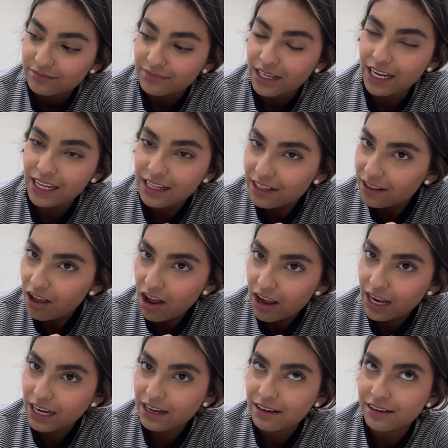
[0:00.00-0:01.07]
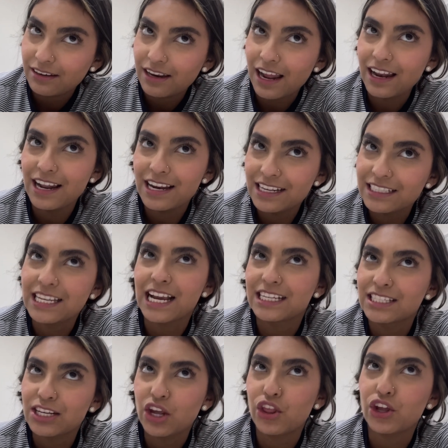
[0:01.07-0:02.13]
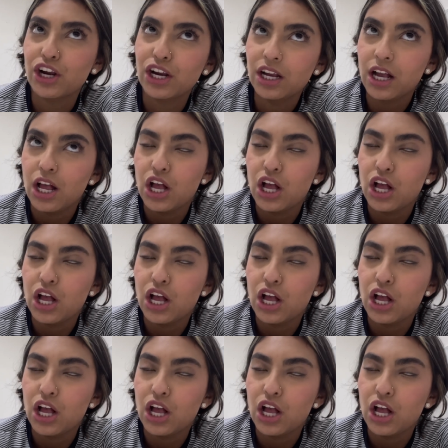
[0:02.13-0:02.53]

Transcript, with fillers: in the line. And then it takes another